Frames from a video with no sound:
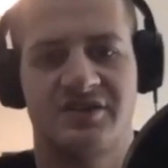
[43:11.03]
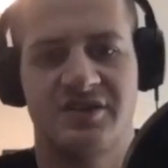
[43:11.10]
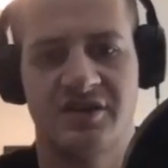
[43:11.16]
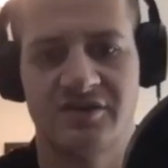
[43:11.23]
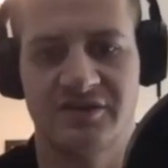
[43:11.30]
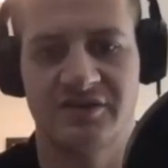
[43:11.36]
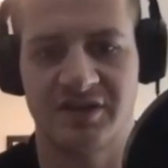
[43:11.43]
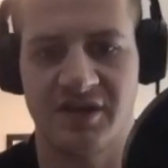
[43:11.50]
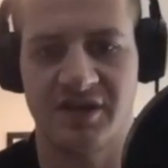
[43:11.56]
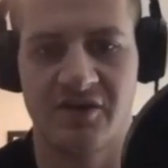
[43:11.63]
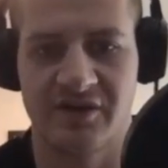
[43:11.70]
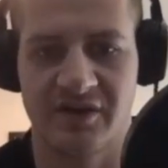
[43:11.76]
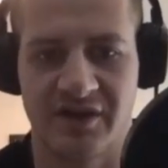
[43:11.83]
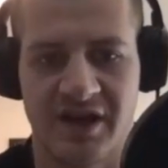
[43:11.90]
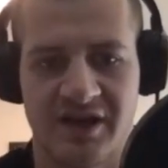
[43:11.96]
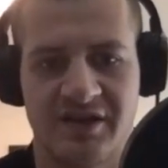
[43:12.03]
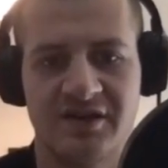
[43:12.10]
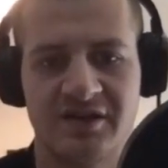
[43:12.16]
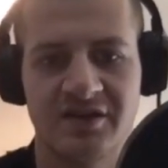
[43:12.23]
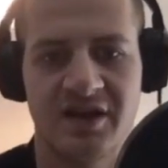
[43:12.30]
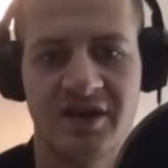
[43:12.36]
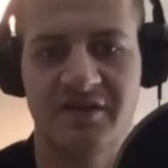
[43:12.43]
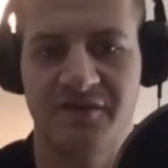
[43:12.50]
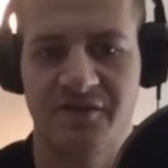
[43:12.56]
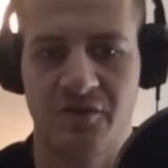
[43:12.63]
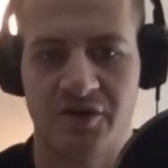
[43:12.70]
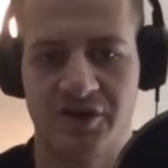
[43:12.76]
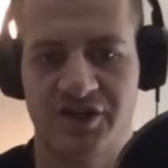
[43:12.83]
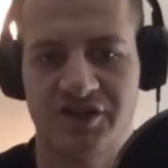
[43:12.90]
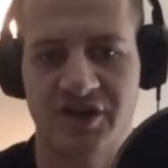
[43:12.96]
He only landed like 40
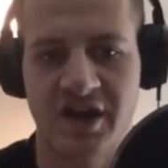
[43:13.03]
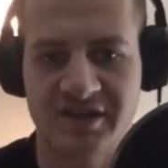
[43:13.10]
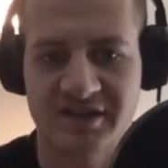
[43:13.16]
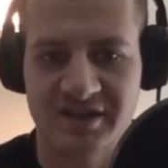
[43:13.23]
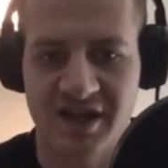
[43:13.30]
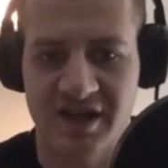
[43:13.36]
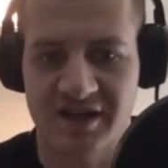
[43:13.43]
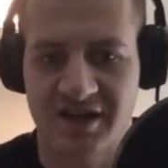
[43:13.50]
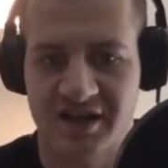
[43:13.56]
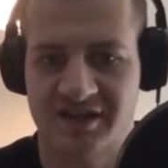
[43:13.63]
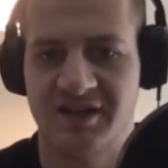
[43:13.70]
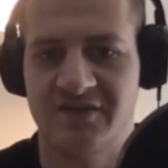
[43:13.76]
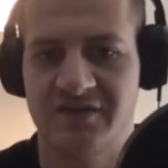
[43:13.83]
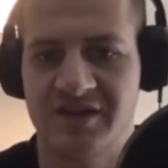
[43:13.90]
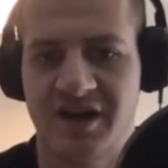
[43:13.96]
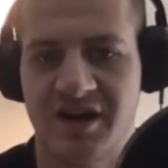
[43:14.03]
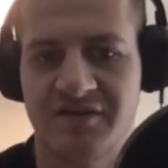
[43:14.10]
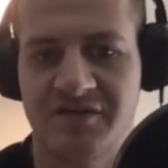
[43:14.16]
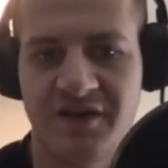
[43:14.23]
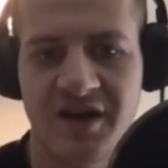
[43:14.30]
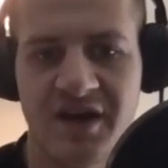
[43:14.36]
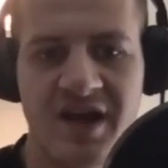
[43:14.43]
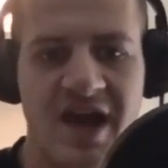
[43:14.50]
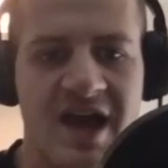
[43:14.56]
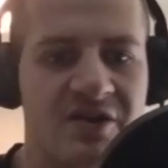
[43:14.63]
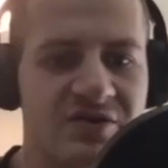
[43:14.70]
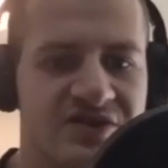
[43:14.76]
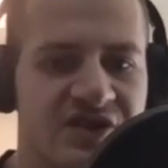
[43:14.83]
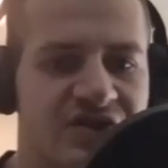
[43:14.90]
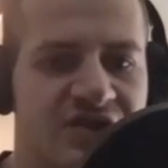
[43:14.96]
strikes in that Natividad fight, and it was a
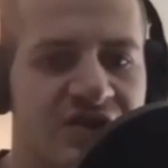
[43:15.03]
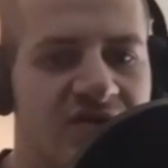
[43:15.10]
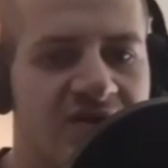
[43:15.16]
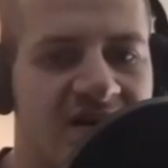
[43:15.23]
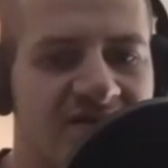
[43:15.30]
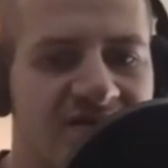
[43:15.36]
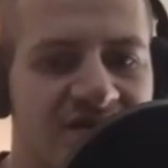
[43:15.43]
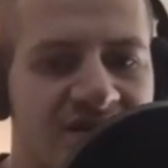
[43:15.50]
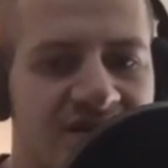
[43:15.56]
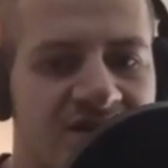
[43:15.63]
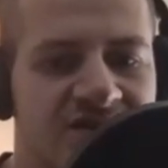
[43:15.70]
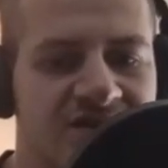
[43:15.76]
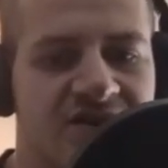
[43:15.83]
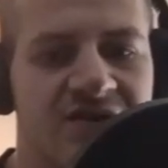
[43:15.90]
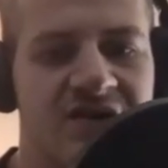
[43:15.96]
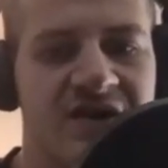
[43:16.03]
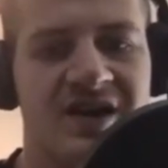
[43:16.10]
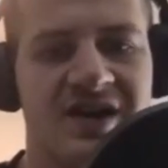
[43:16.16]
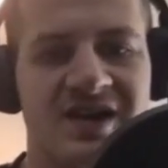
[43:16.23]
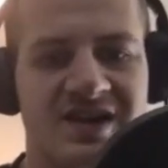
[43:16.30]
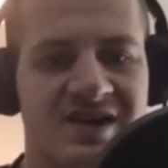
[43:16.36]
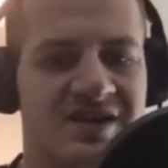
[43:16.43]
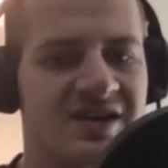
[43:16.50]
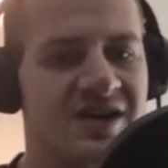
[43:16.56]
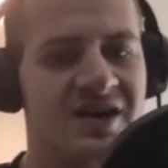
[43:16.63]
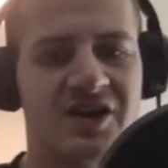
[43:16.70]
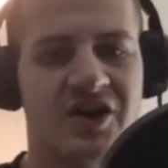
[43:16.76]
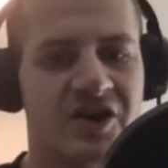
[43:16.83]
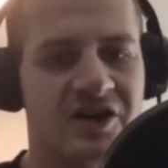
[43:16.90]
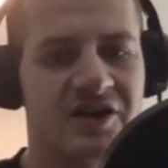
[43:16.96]
third-round finish, so he could
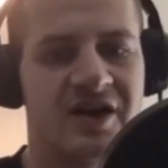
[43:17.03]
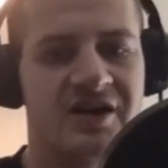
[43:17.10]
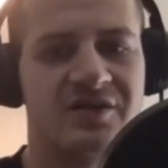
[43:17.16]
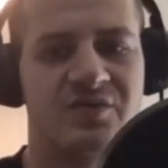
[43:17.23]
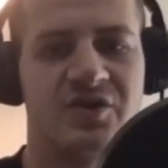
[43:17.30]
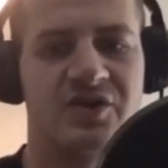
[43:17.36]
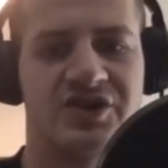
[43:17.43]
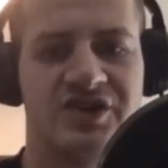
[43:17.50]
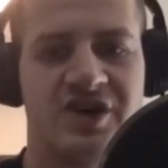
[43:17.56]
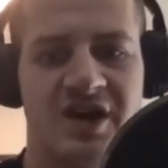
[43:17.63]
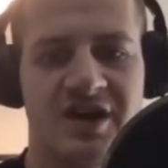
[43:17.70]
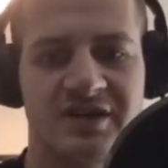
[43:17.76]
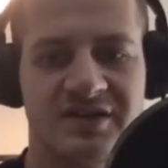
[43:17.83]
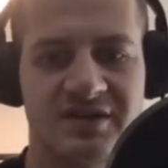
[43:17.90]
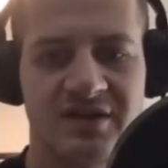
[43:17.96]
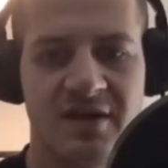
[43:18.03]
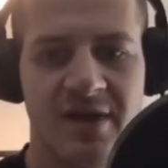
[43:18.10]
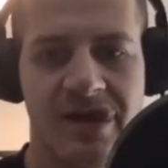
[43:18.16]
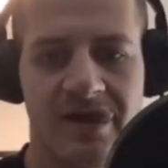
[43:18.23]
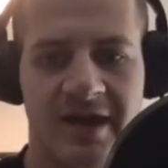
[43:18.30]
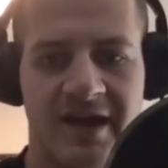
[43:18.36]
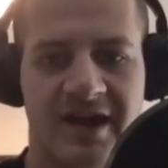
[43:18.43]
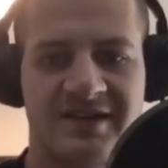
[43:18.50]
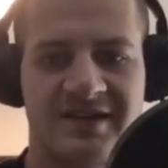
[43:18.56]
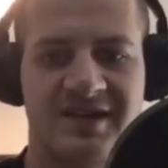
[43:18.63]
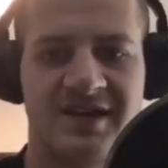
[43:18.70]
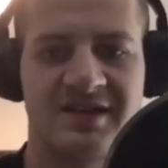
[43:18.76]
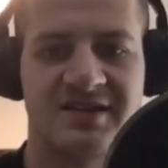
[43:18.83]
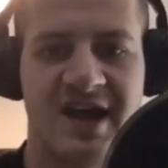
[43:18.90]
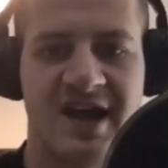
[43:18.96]
have landed more strikes. Like I said,
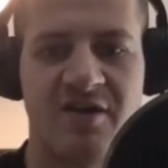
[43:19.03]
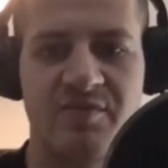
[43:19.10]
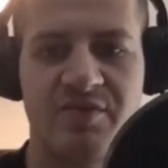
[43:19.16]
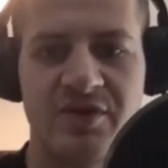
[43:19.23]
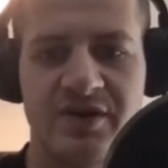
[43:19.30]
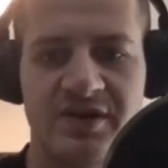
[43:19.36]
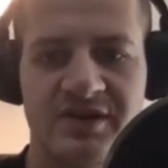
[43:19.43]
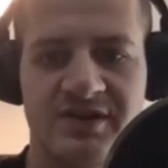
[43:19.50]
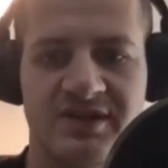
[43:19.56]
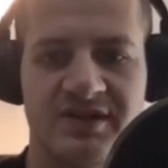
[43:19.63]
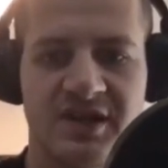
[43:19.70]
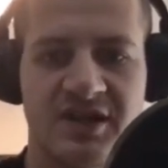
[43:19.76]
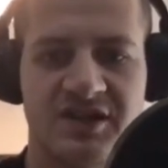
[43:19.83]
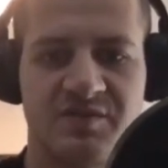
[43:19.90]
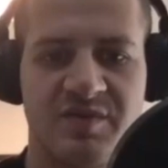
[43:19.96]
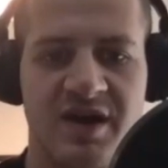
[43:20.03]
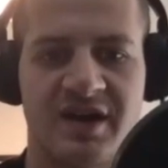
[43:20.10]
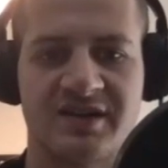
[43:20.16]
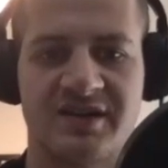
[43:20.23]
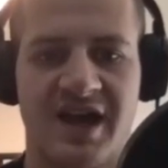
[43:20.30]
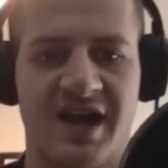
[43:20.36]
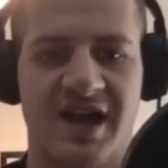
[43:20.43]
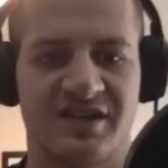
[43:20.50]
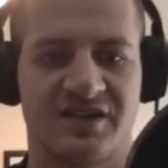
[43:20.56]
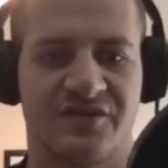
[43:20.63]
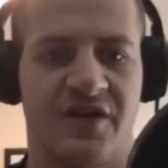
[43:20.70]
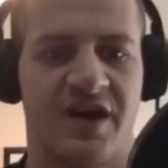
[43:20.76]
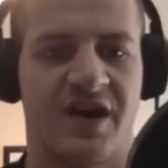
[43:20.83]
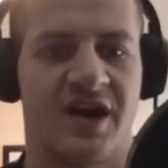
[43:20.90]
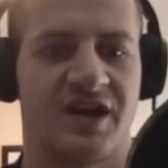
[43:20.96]
his output is suspect, and his fight
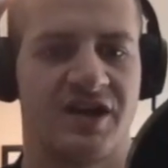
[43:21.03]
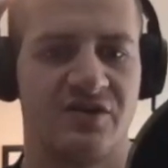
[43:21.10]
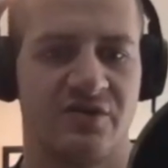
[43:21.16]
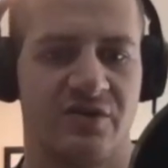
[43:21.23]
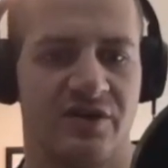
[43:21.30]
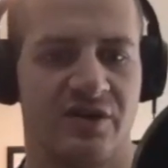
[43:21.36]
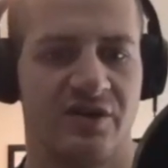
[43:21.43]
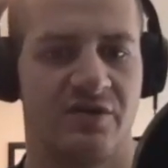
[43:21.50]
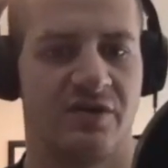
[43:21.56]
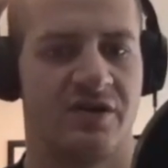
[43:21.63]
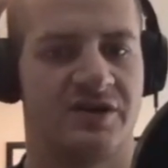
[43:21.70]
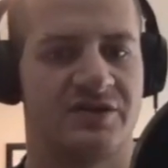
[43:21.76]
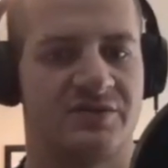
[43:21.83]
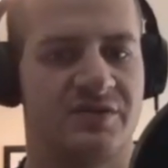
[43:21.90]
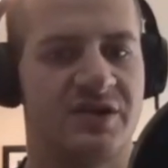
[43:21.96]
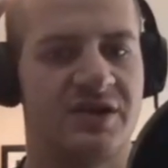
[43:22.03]
IQ really worries me.